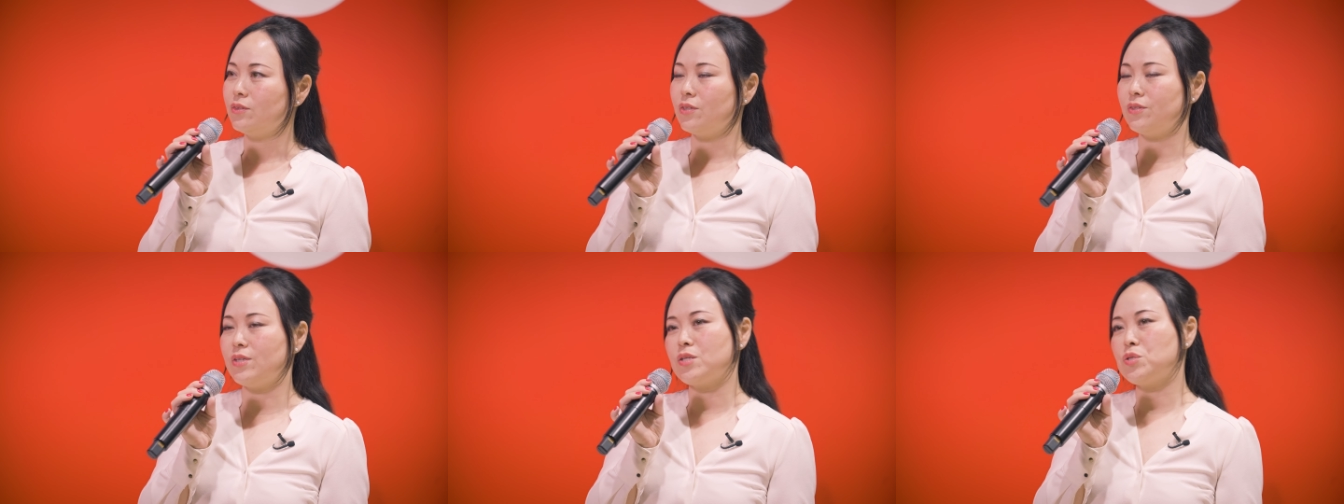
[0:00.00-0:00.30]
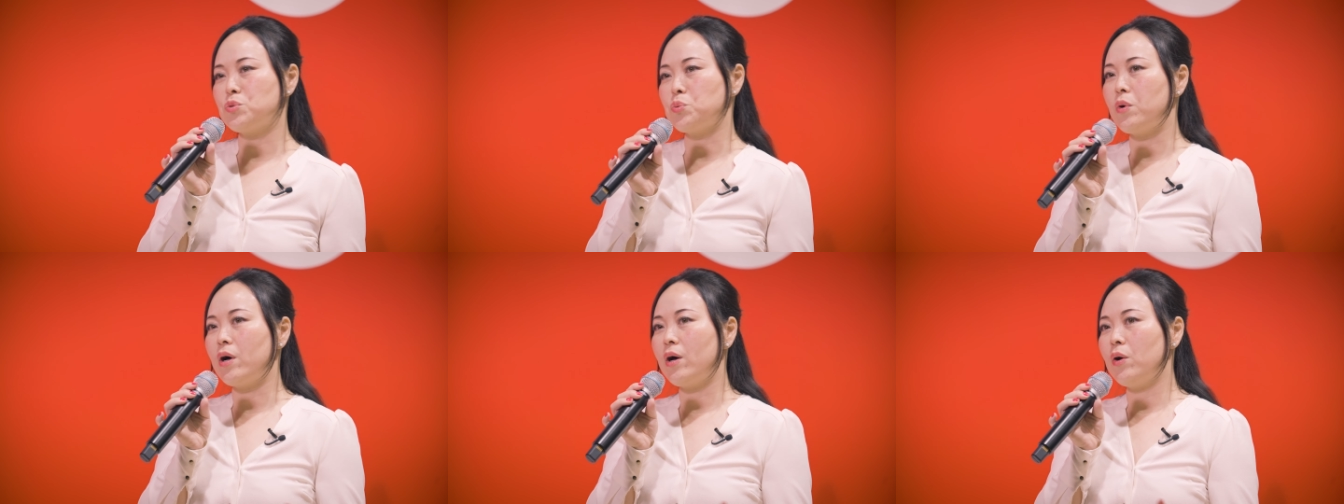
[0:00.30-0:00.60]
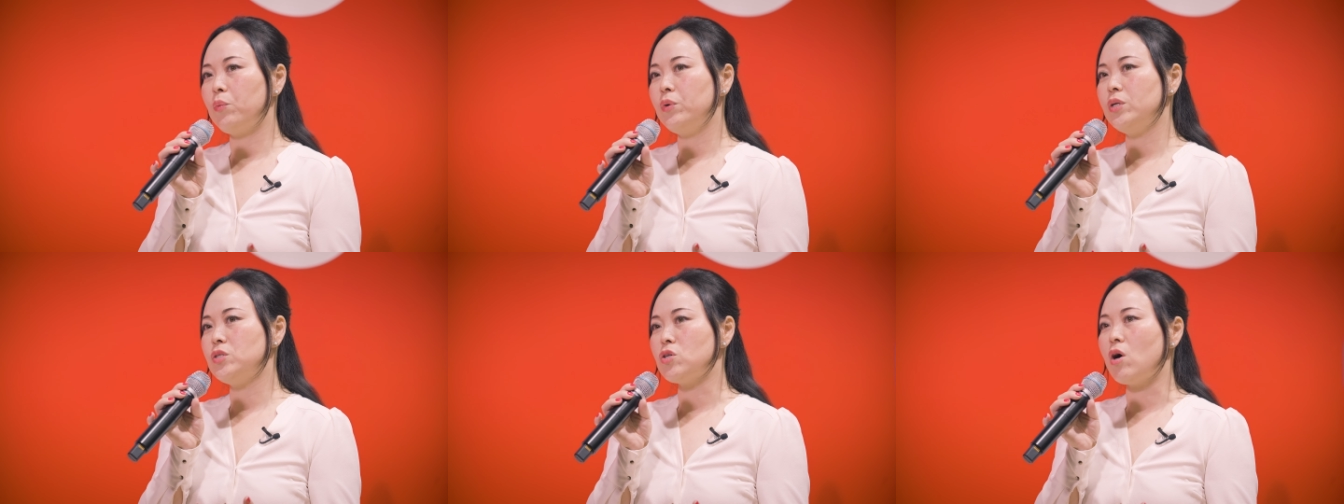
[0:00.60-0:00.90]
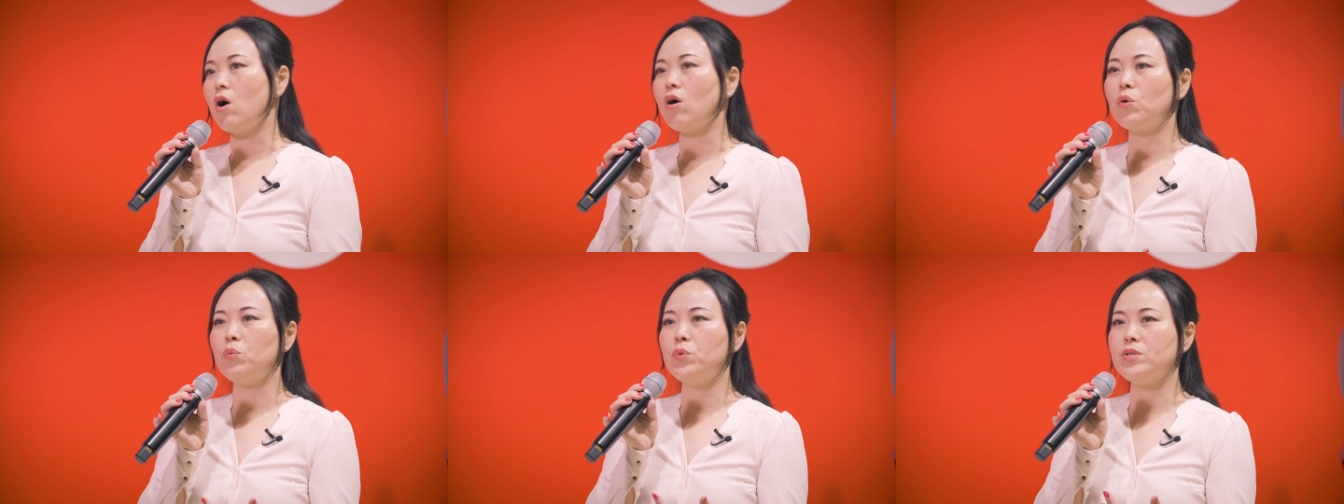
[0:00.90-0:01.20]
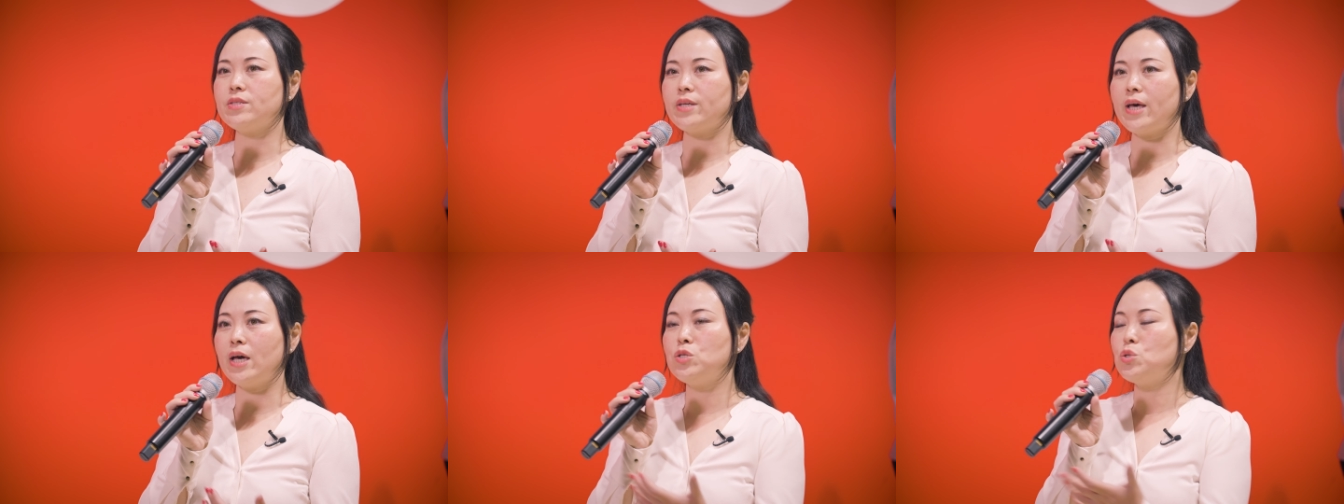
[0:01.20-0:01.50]
So that's why we talk
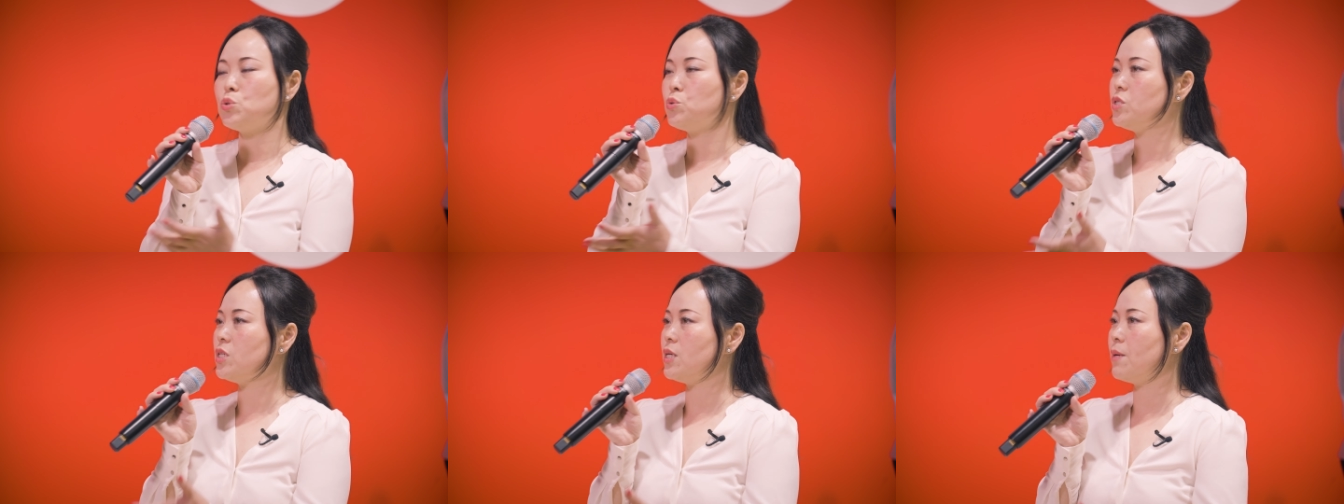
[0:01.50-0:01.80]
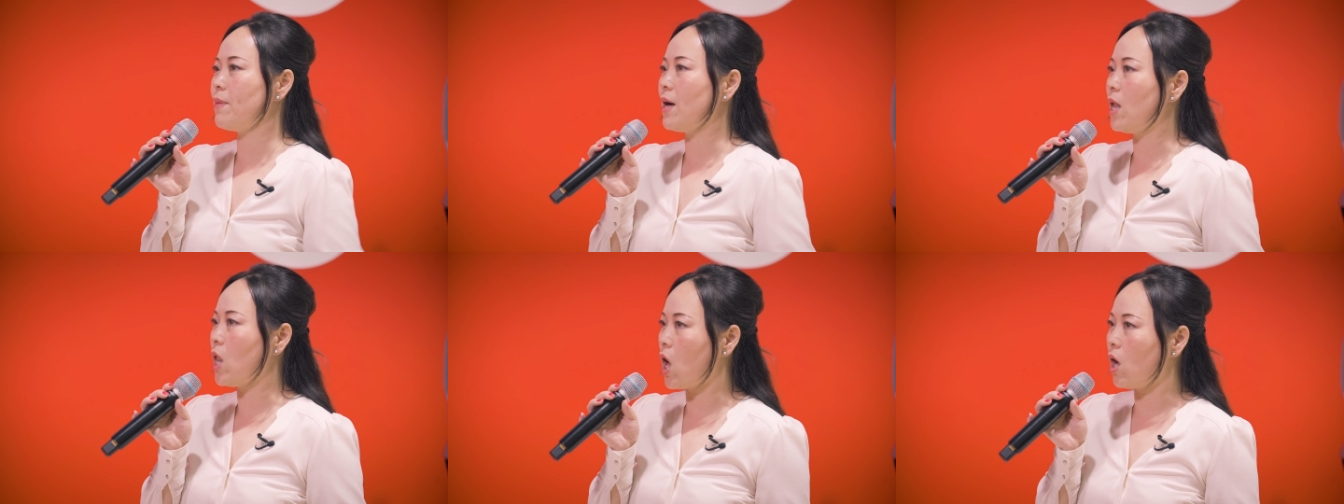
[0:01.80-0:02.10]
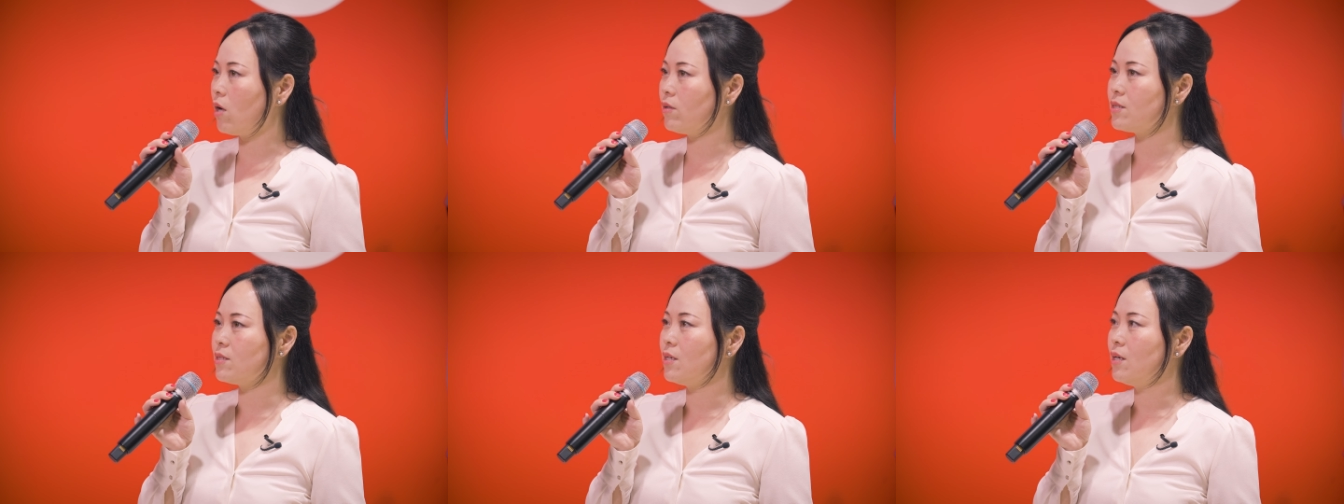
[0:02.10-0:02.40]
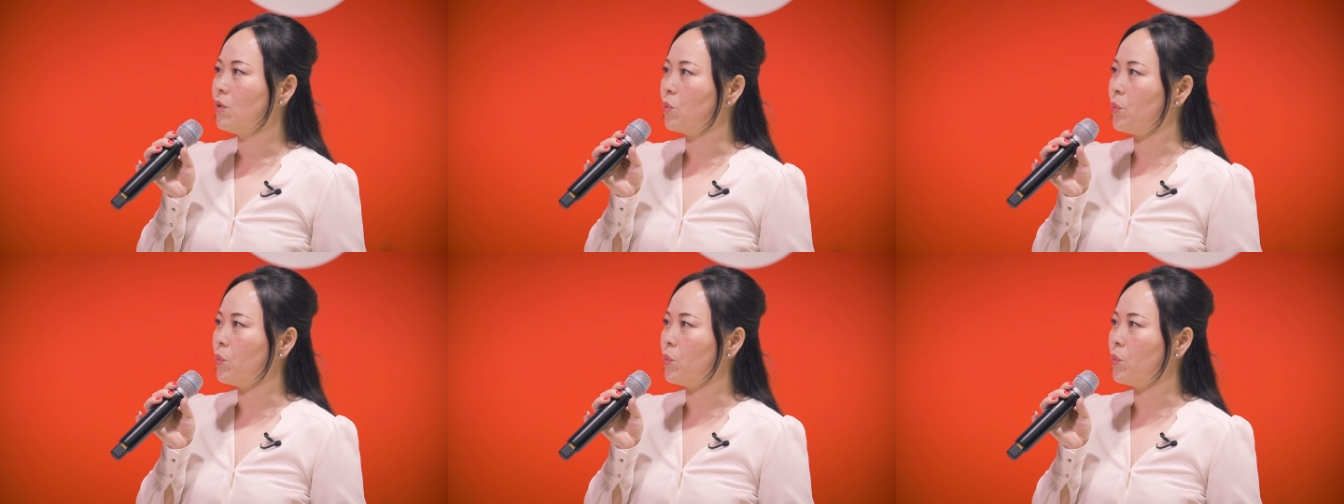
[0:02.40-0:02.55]
with K2 team a lot.